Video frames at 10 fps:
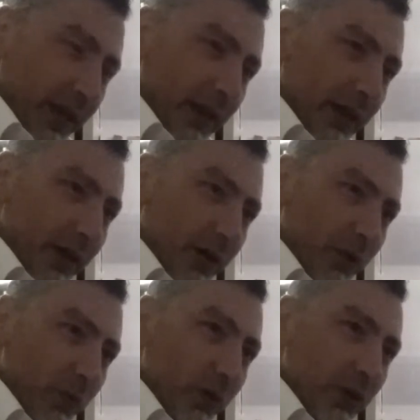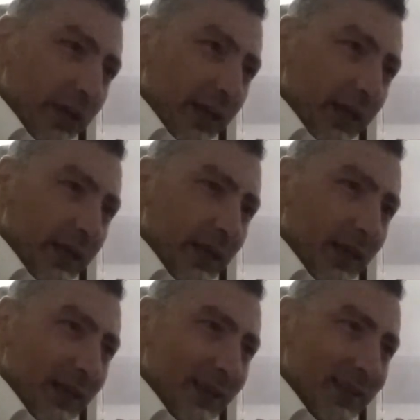what you're getting
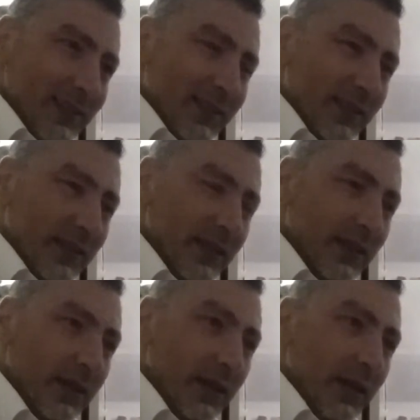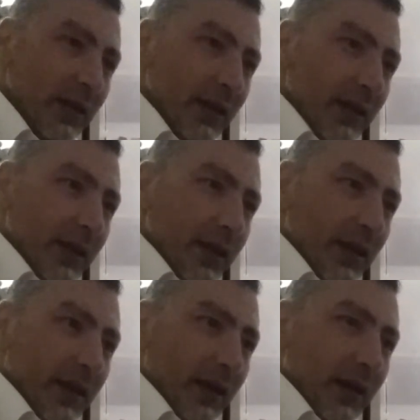is
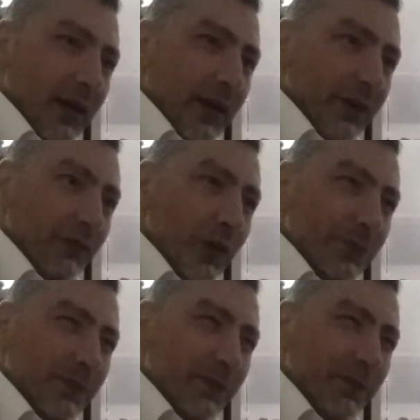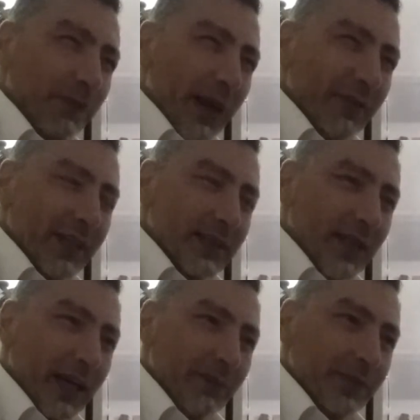red berry
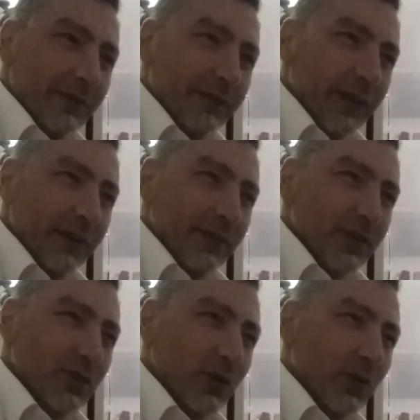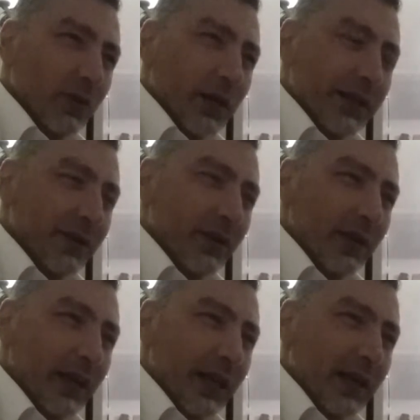type flavor. So I don't know,
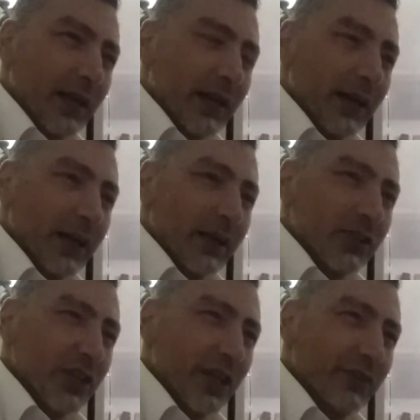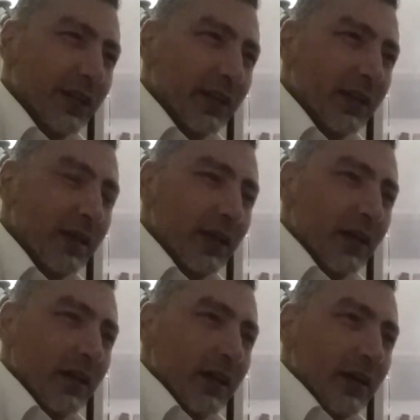like cherry,
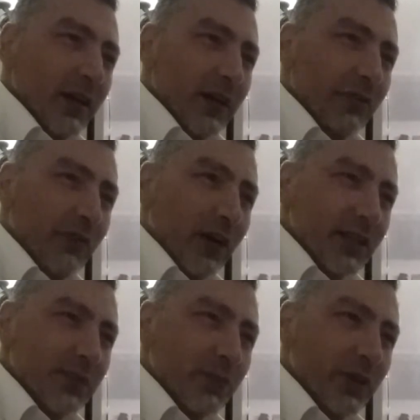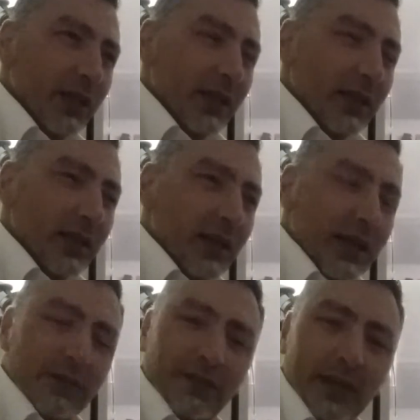raspberry
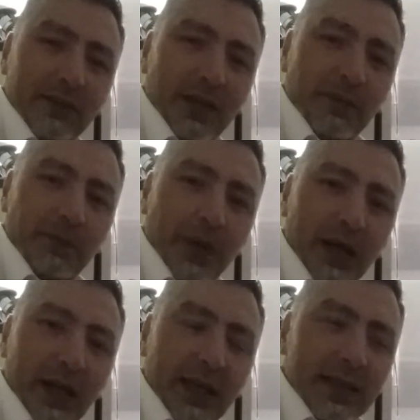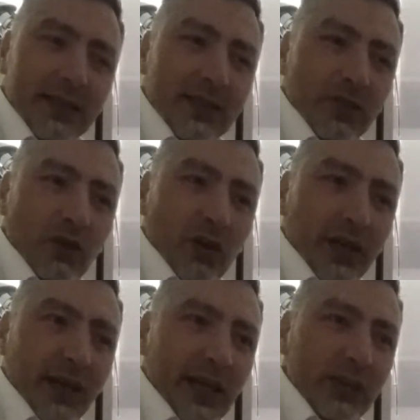kind of flavor, but it's not
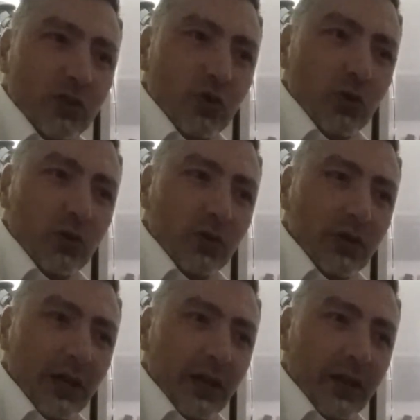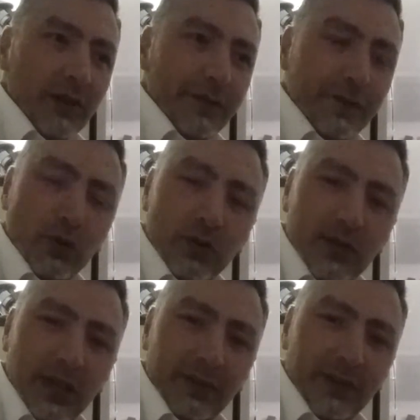a natural fruit
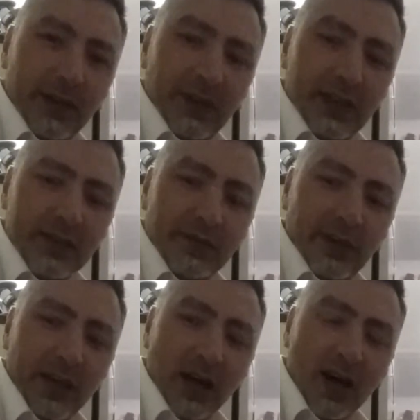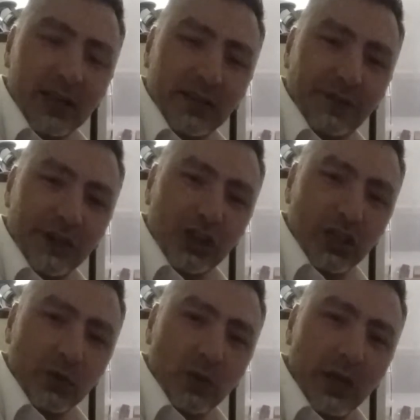type flavor. It's a very
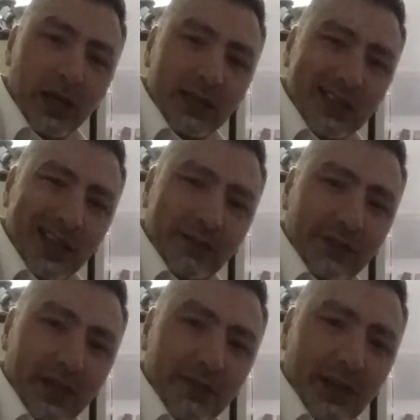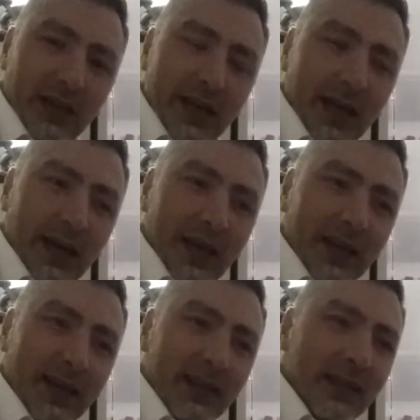artificial type flavor,
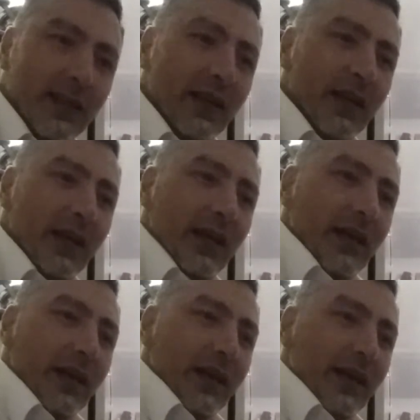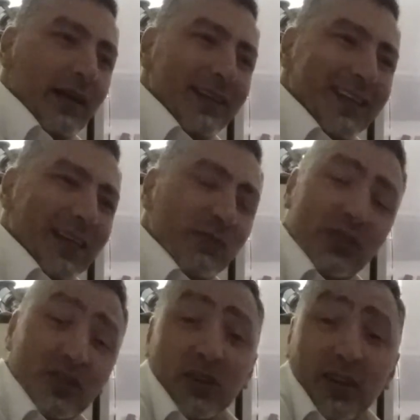and I'm
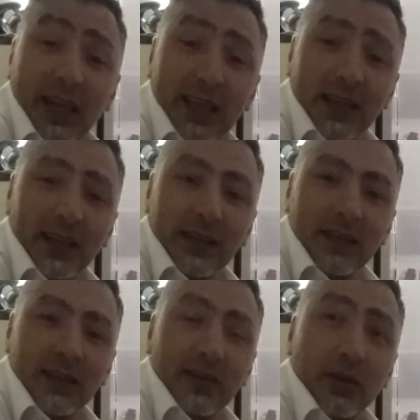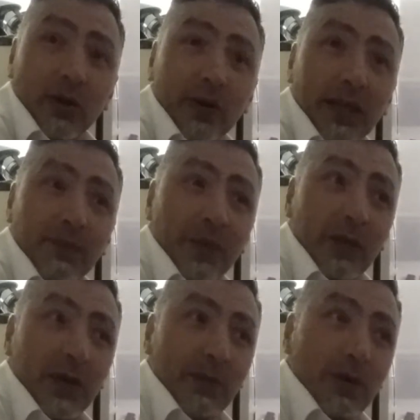just not liking it. You know, it
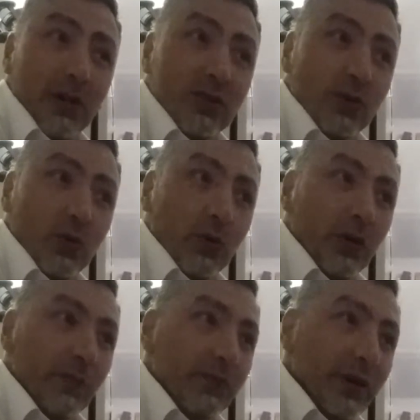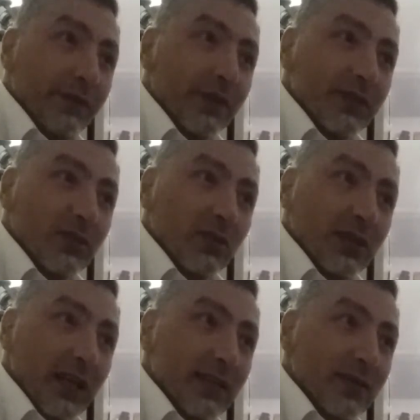may be a personal preference on
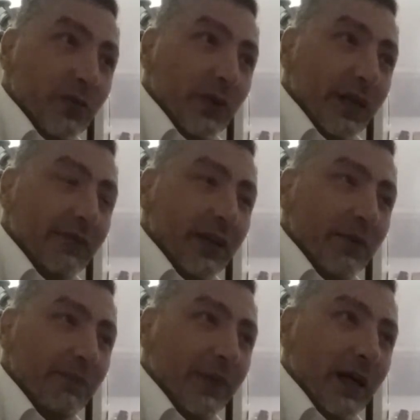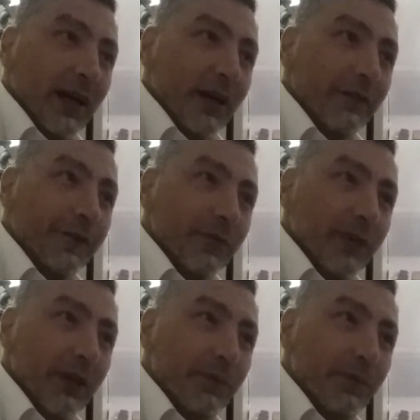taste or whatever, but for me